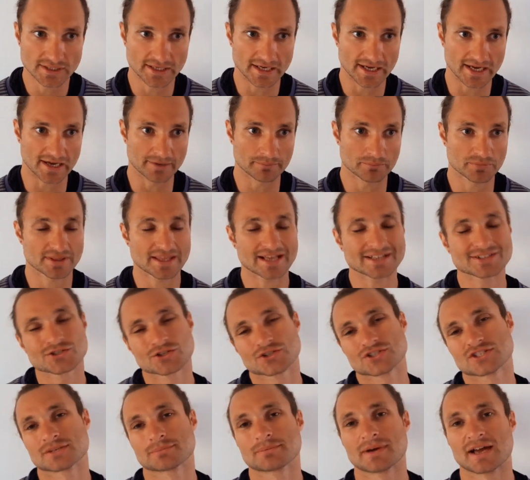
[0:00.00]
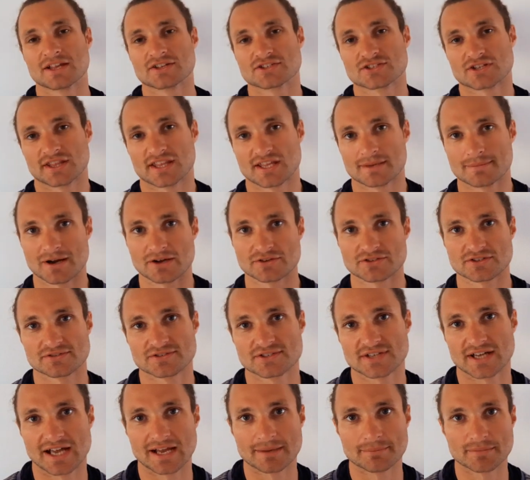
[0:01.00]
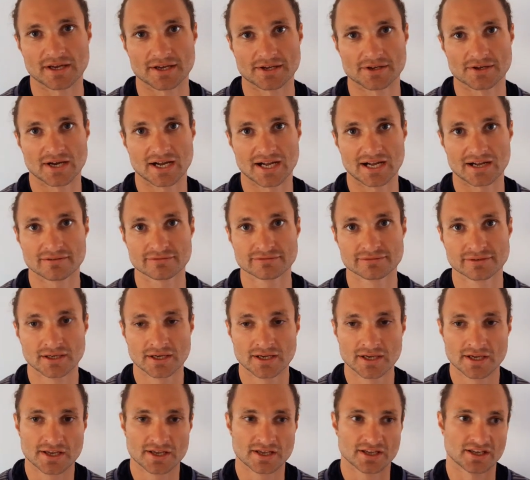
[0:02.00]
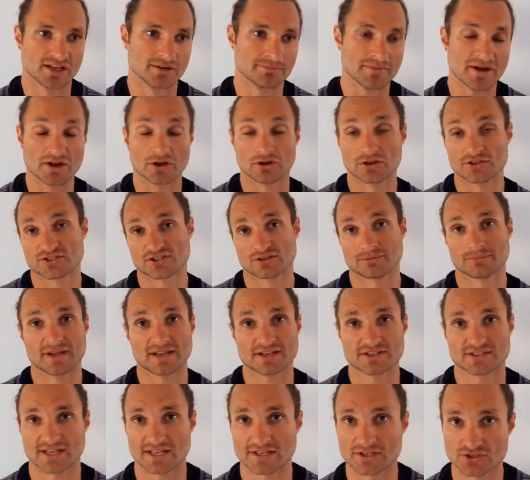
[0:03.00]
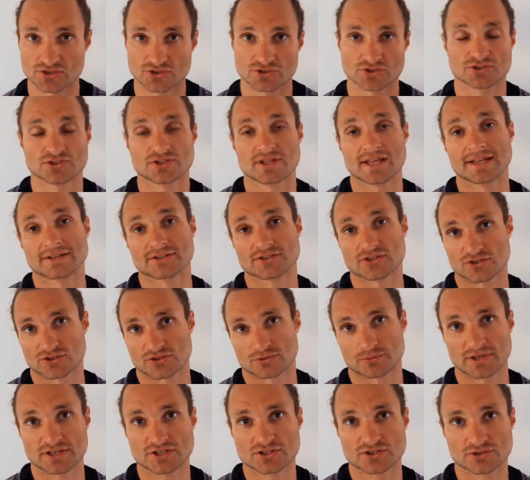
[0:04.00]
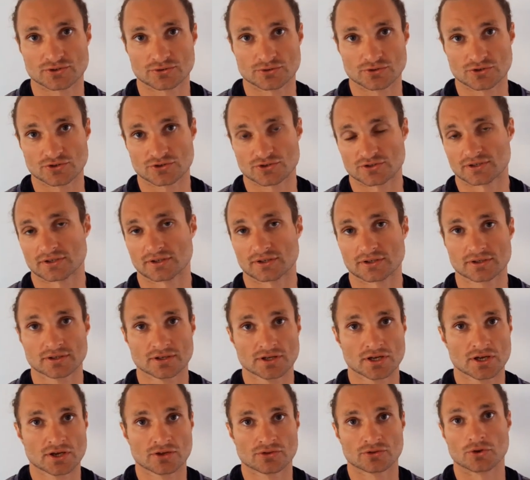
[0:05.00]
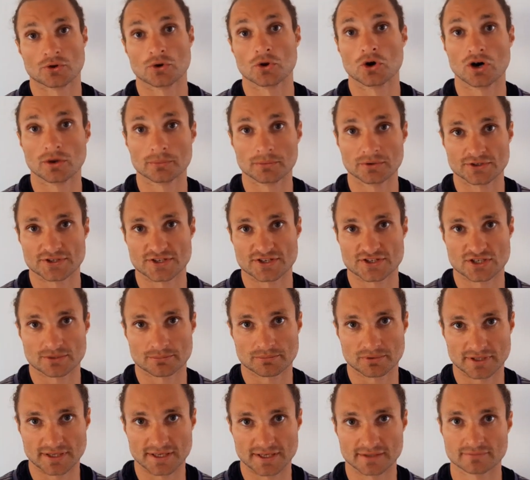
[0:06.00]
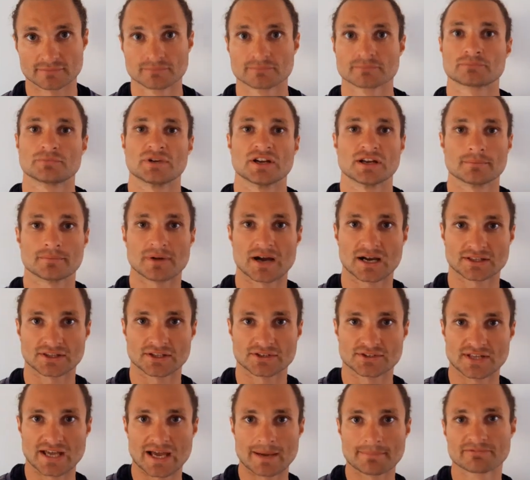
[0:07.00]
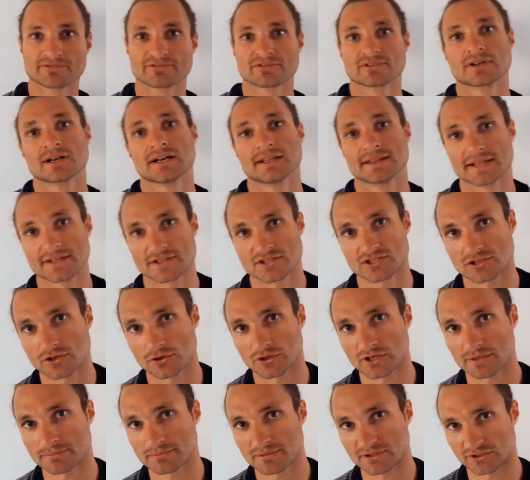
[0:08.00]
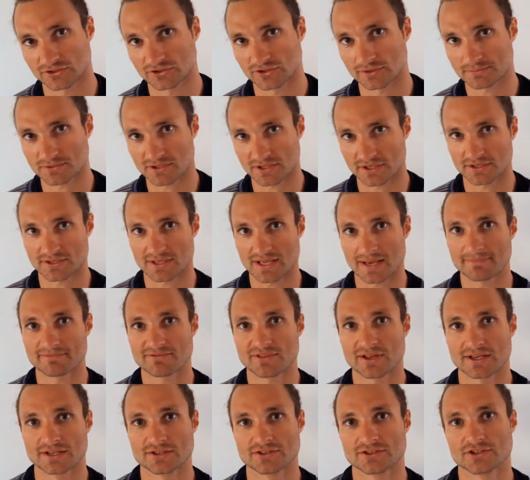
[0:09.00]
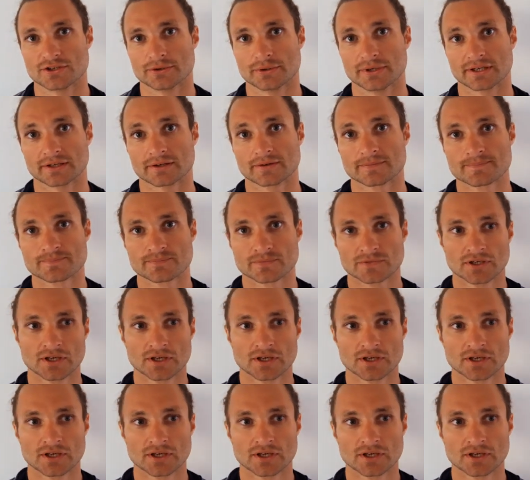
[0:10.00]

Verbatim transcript: Um, but that just depends on the amount of time that you have. It may also make sense just then to switch to using the normal discipline, bring back the depth, and then slowly build up to the depth that you're doing.